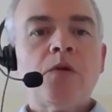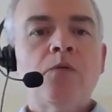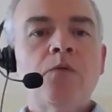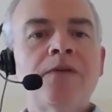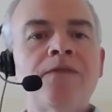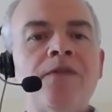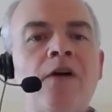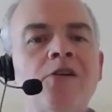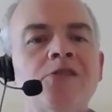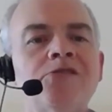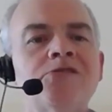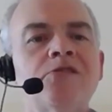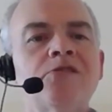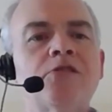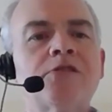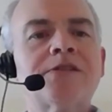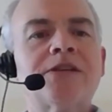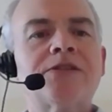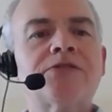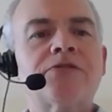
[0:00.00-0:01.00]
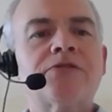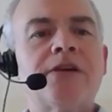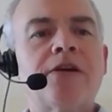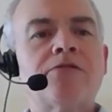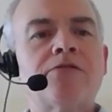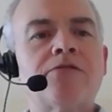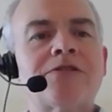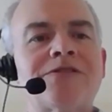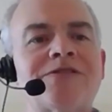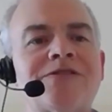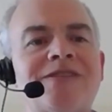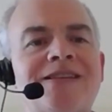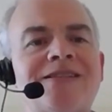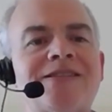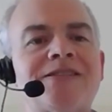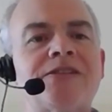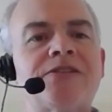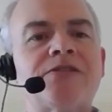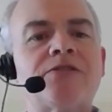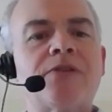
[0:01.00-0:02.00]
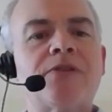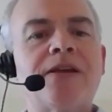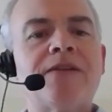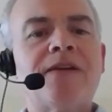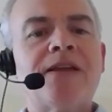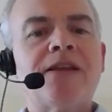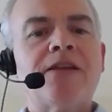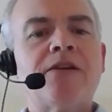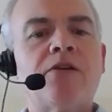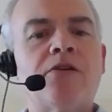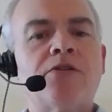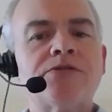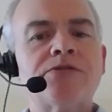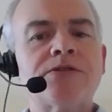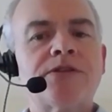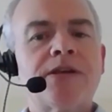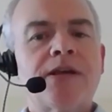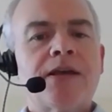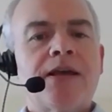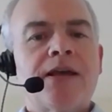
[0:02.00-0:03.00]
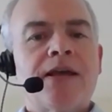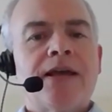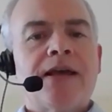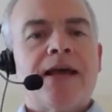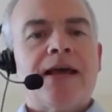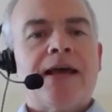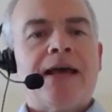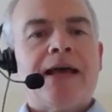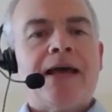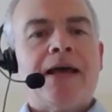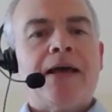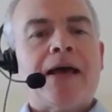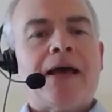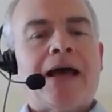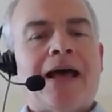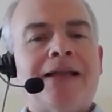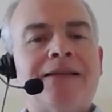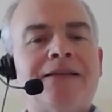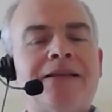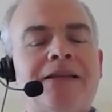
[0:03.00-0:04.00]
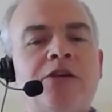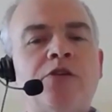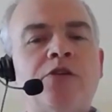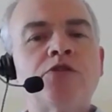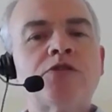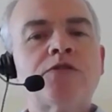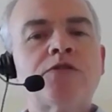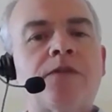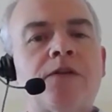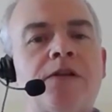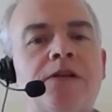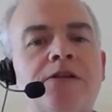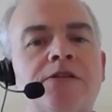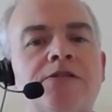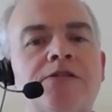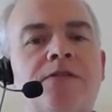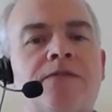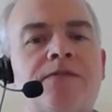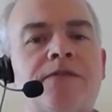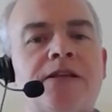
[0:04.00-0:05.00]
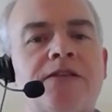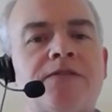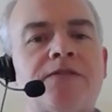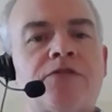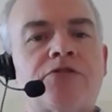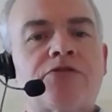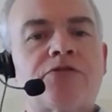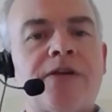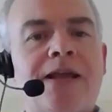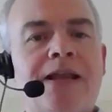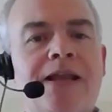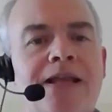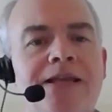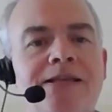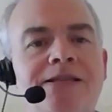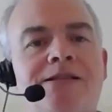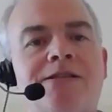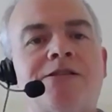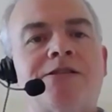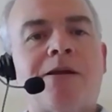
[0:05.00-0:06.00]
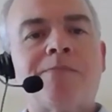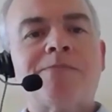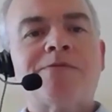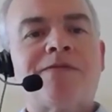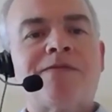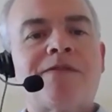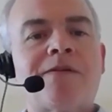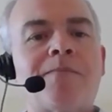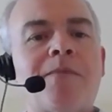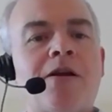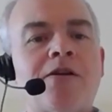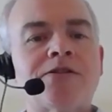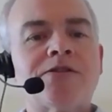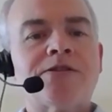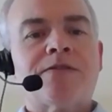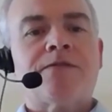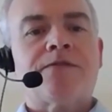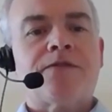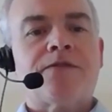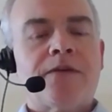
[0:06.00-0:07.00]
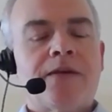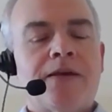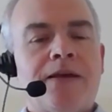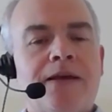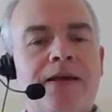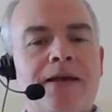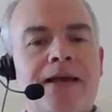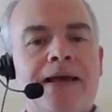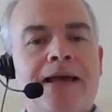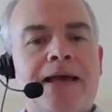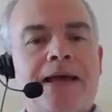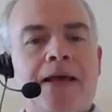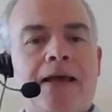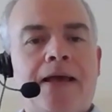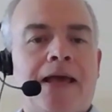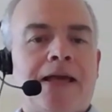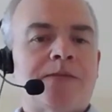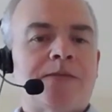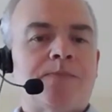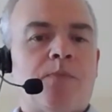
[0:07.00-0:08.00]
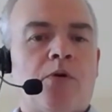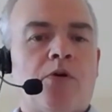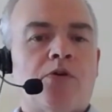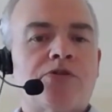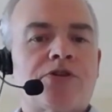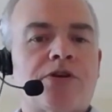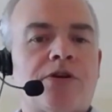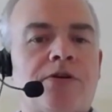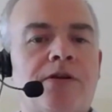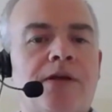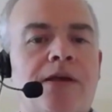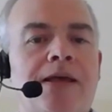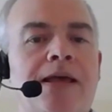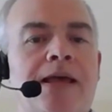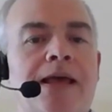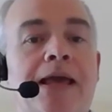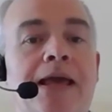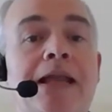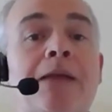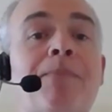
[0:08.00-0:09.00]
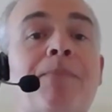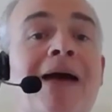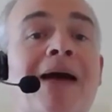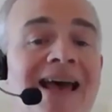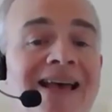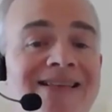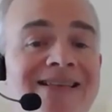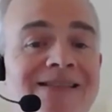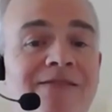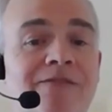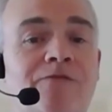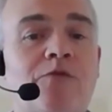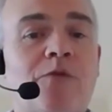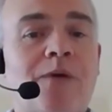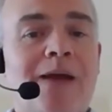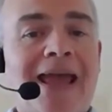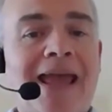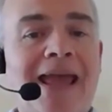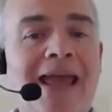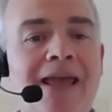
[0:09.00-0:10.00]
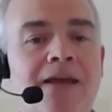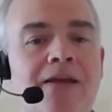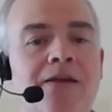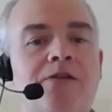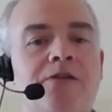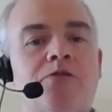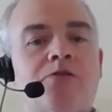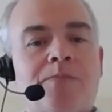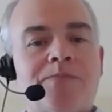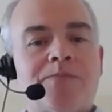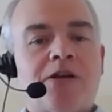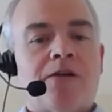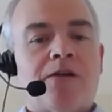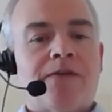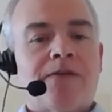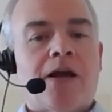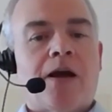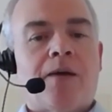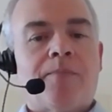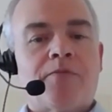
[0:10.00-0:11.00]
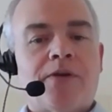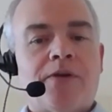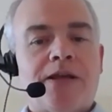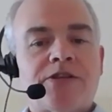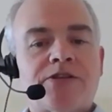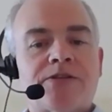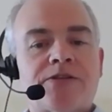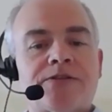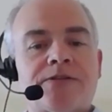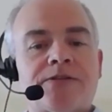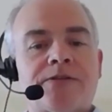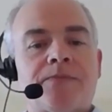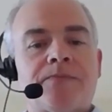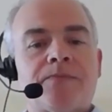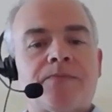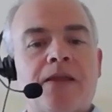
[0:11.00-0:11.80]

We've also looked at 360 degree videos uh, and the usefulness of this for trainees in terms of immersive uh, exposure in a passive way to observing operations.